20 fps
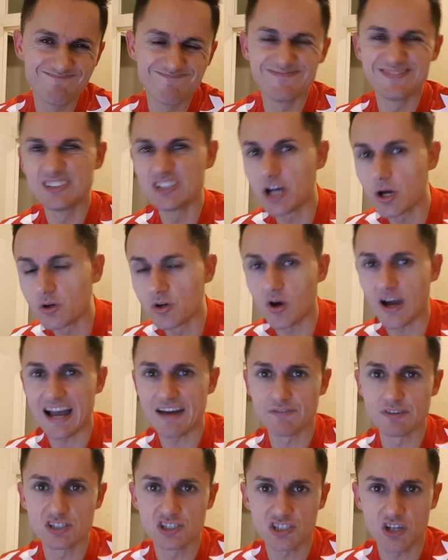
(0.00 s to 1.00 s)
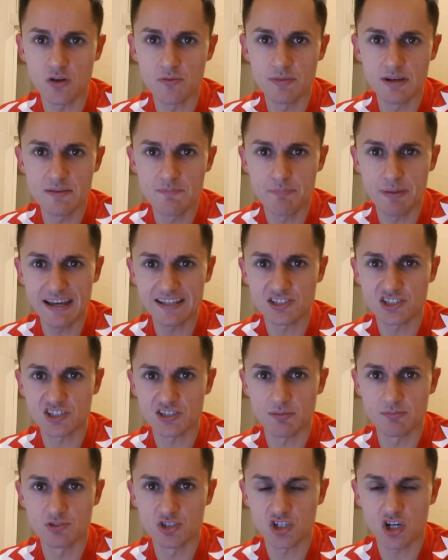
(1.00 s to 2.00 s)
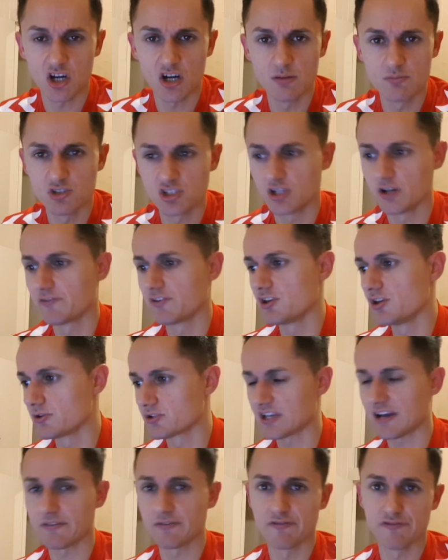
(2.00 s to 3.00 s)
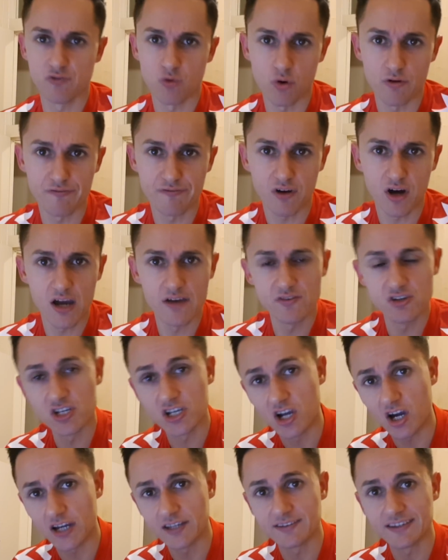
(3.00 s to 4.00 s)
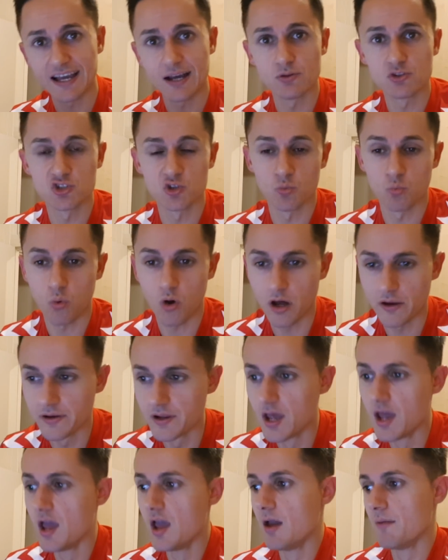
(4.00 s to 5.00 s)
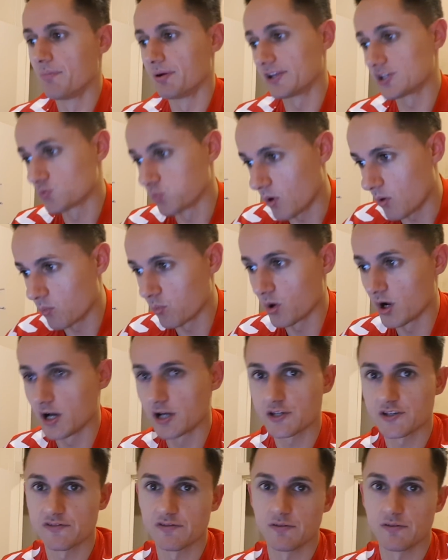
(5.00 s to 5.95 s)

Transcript: you know, not having so many bets sometimes. You know, if you're used to having 4 or 5 and you're cutting down to 1. But it's what works